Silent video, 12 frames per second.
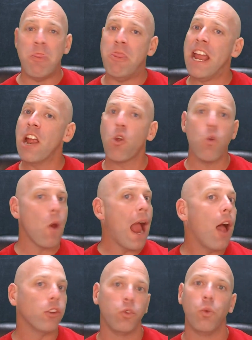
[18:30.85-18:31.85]
Their
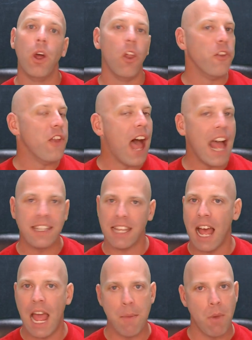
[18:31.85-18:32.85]
routes will not
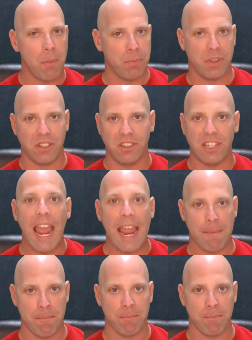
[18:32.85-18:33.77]
time up the same.